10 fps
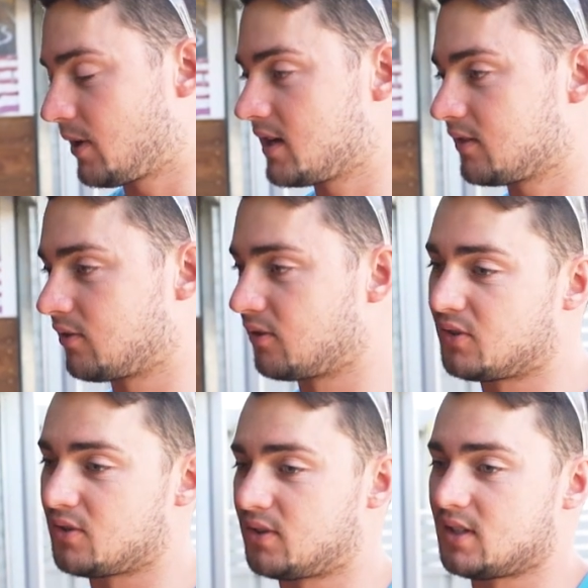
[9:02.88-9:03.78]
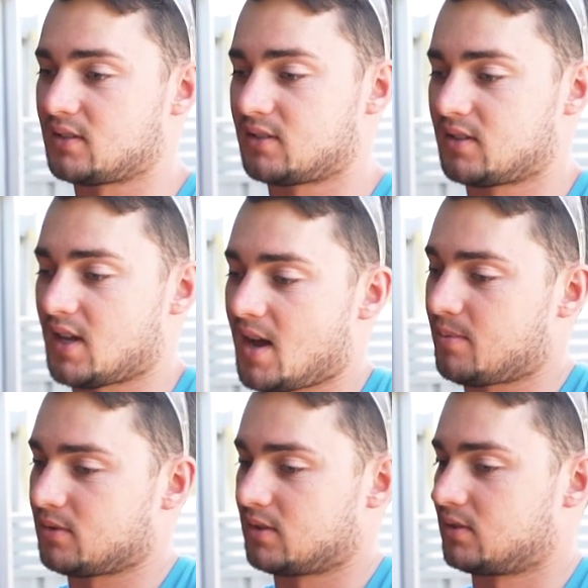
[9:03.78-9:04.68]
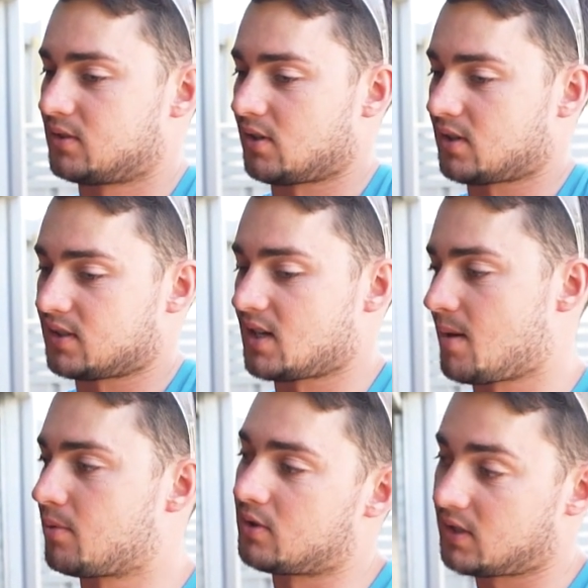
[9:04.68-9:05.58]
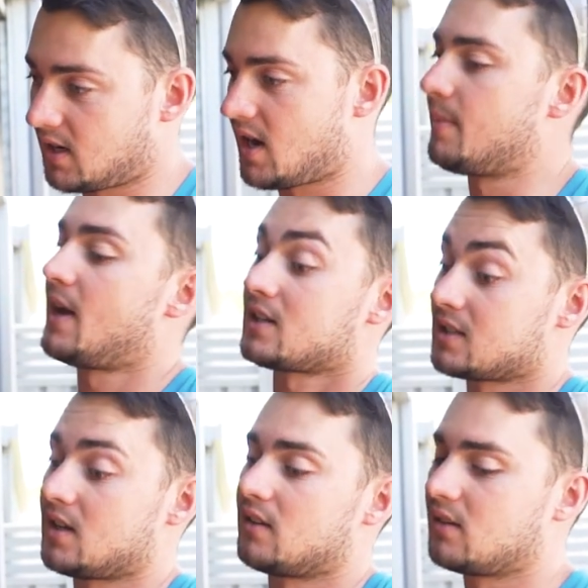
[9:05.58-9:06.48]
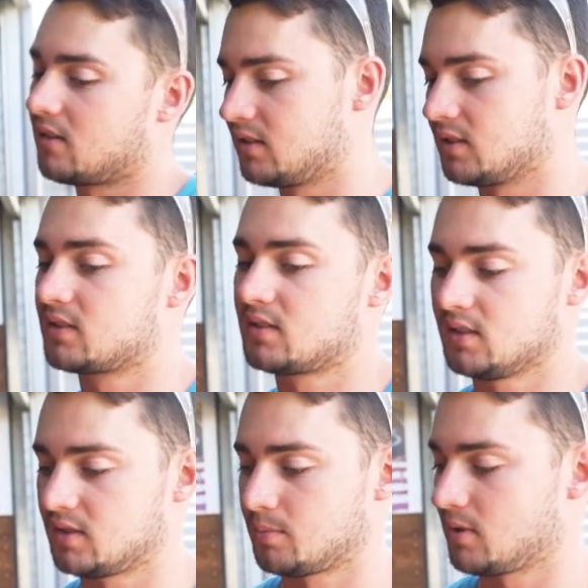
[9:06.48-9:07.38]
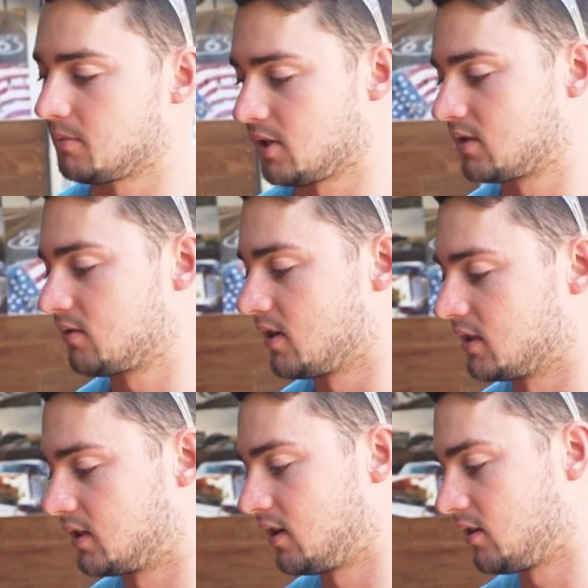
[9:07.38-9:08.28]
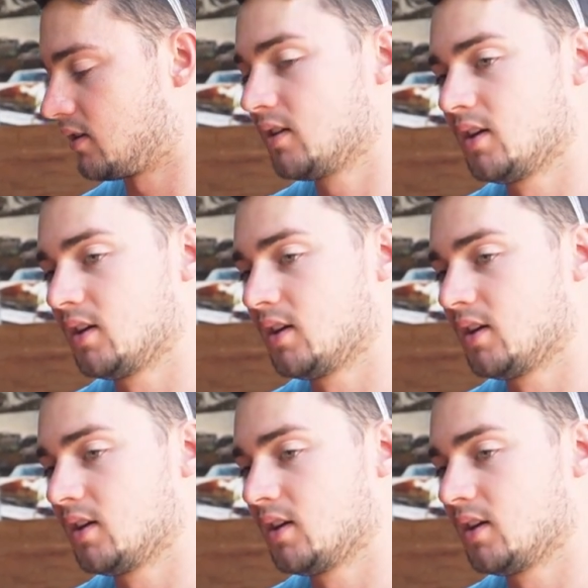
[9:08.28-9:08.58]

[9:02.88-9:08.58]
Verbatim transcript: waiting for a few things to happen so I can start putting the car back together, and it's, it's pretty much ready to go.